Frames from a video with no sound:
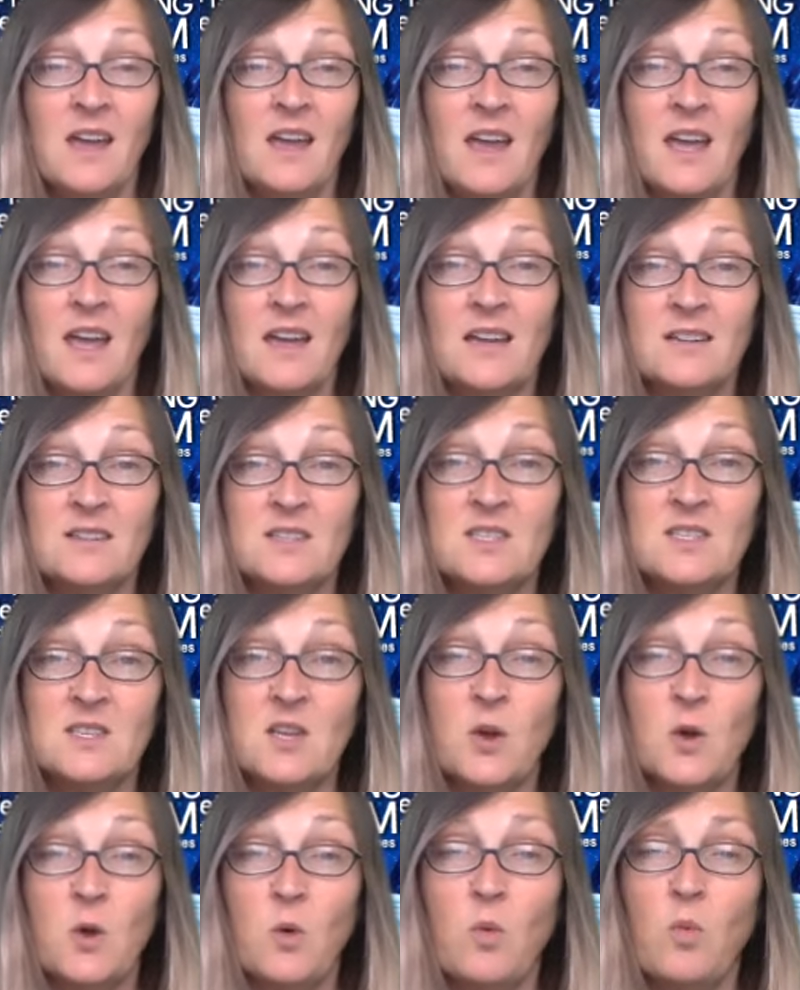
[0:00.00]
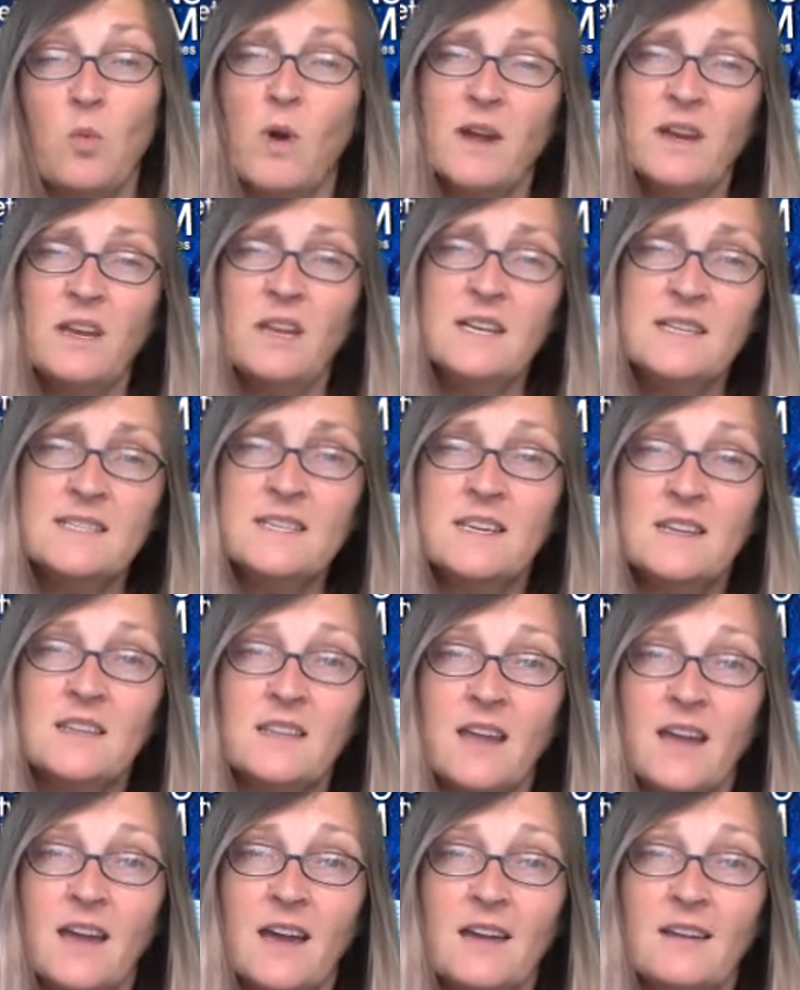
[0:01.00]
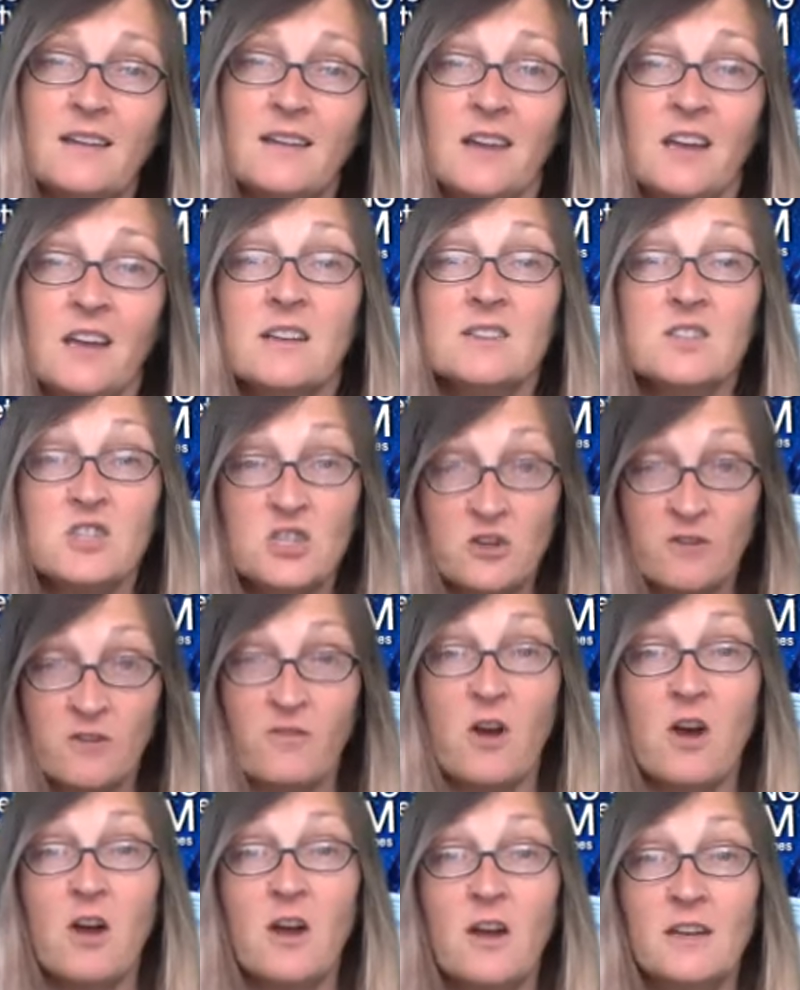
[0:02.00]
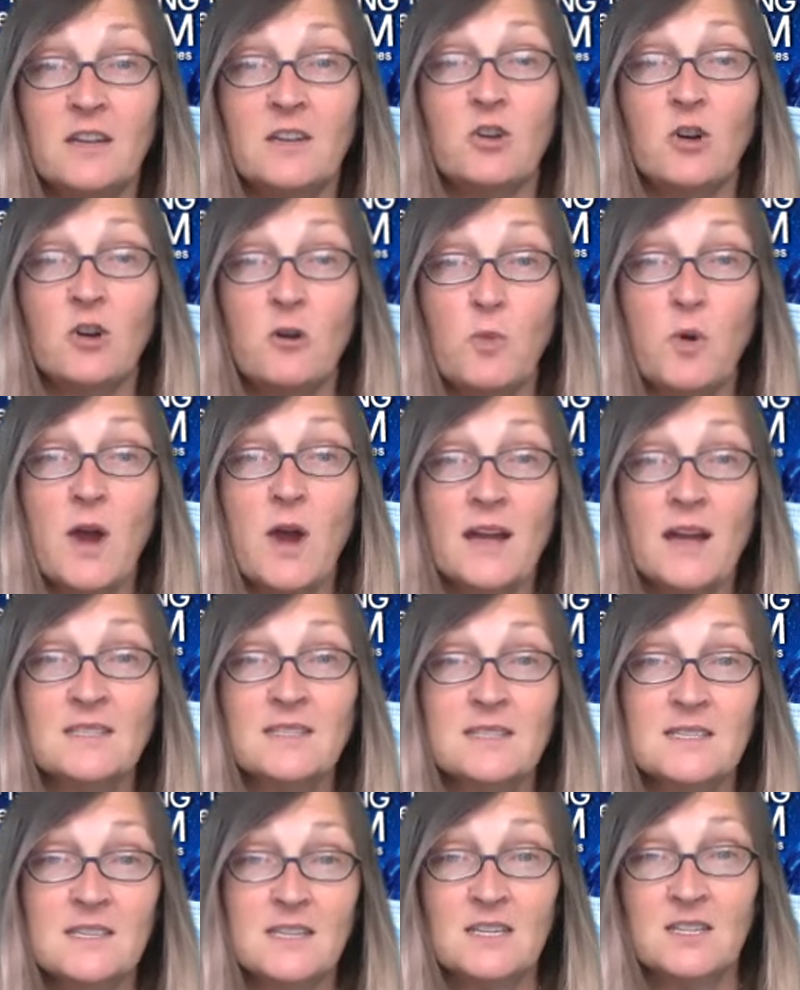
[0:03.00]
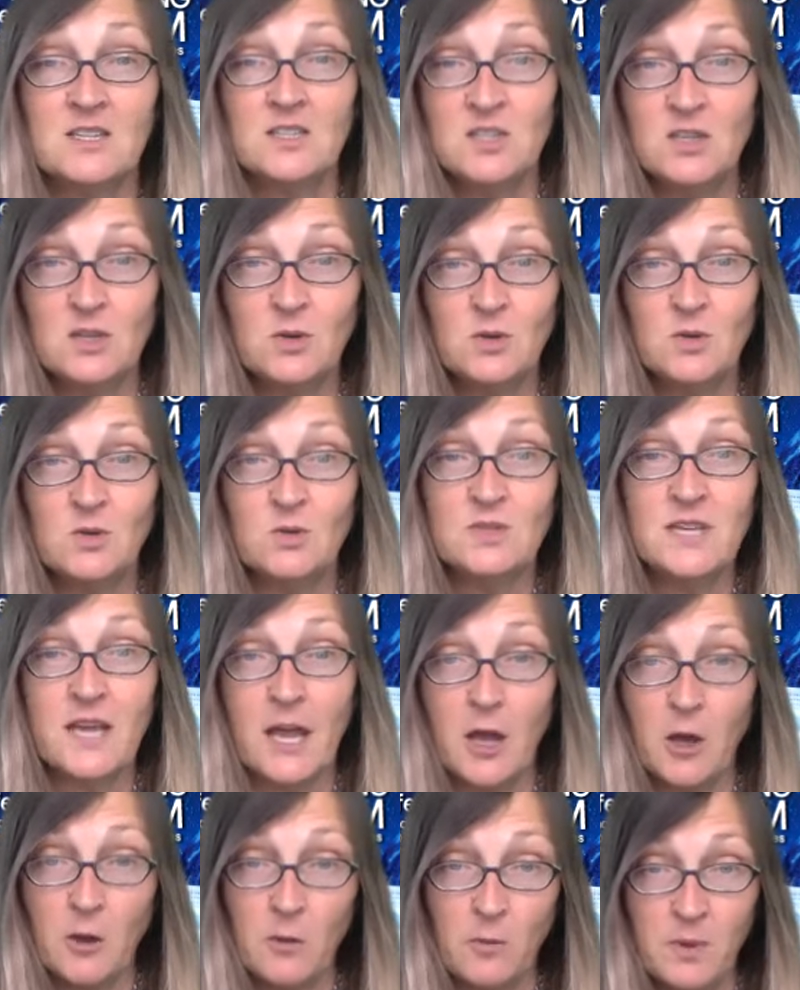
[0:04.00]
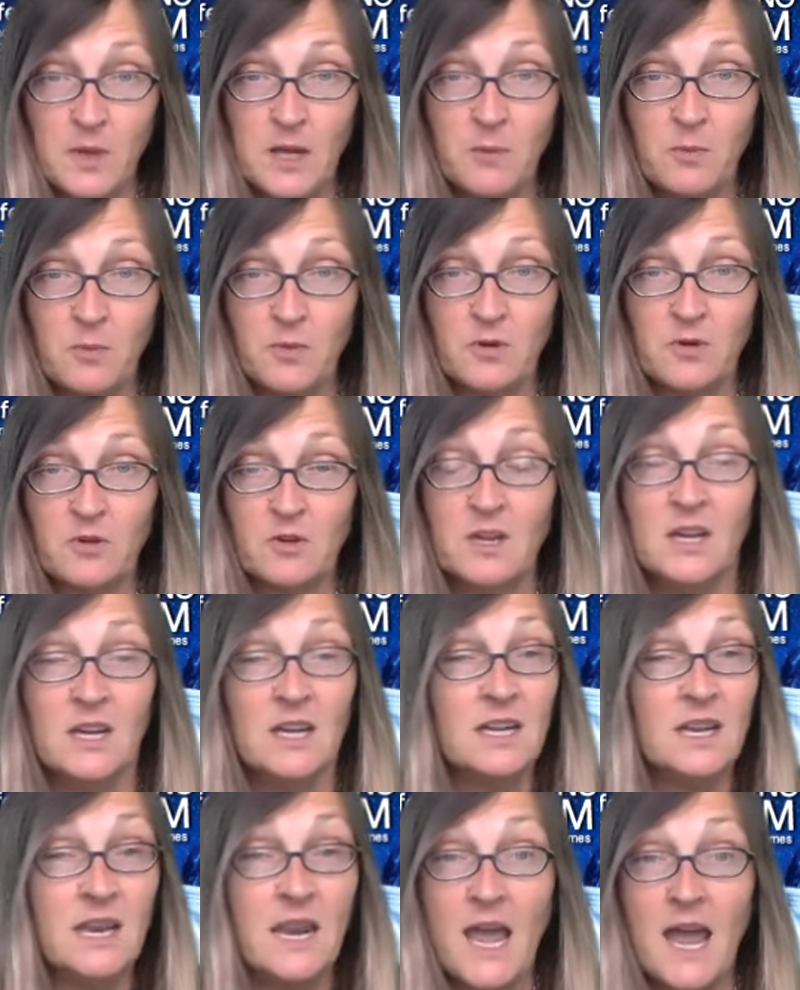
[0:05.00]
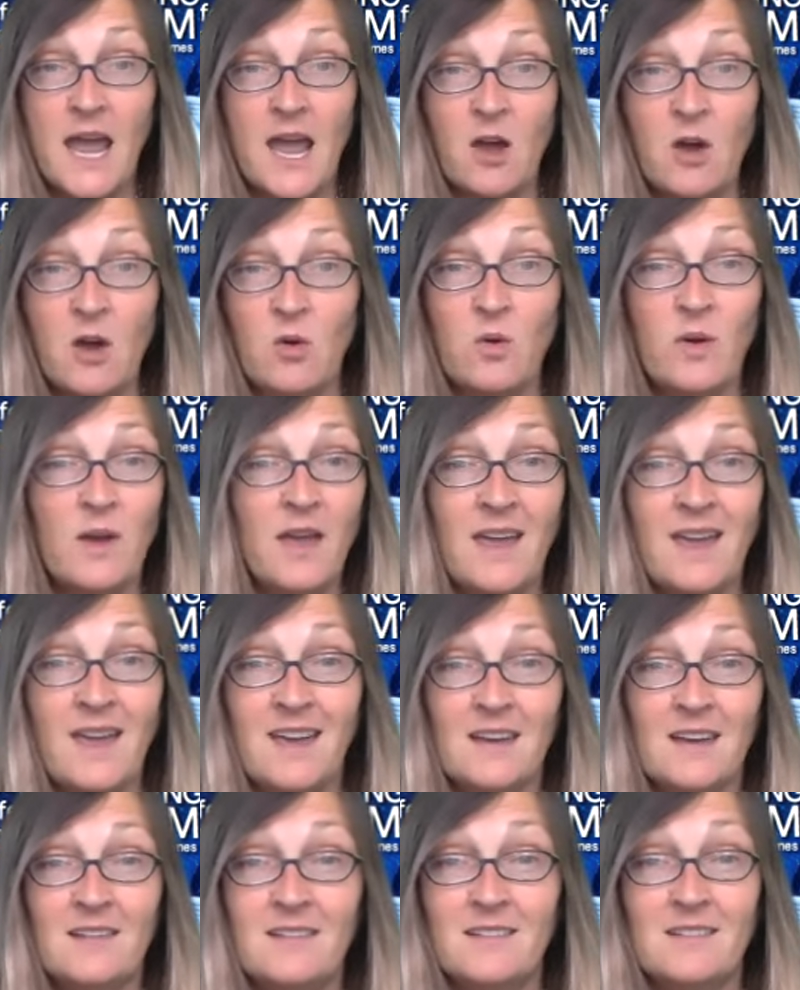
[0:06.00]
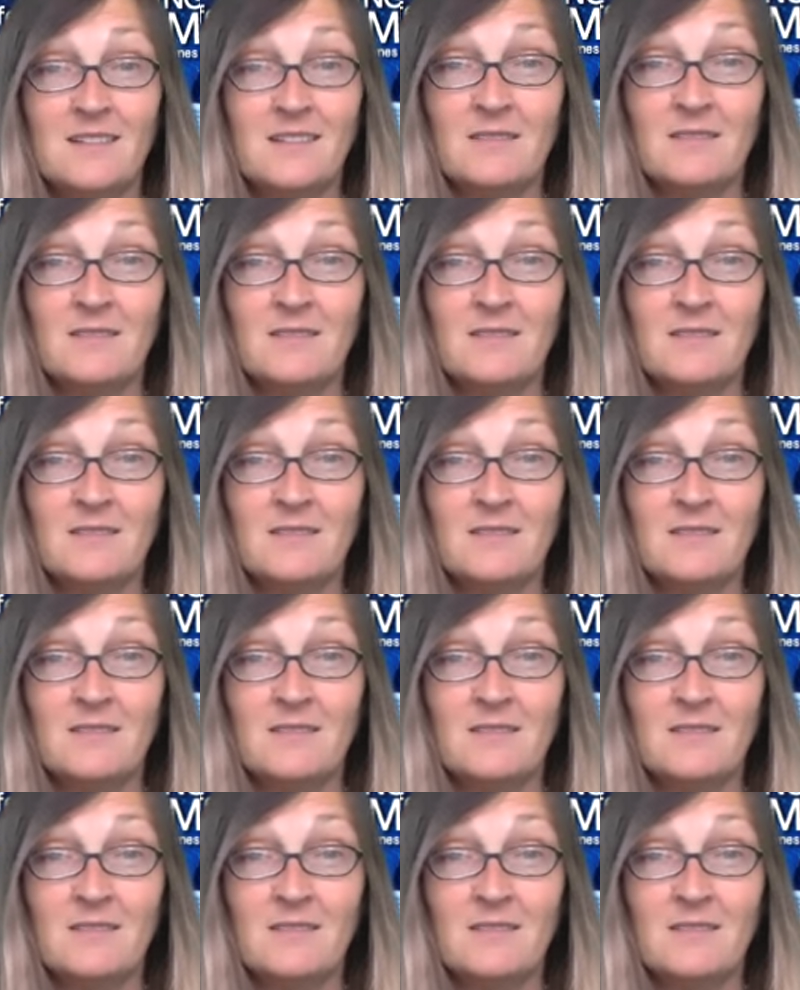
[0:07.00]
And so, what is it that Siobhan and her practice can do to help people now and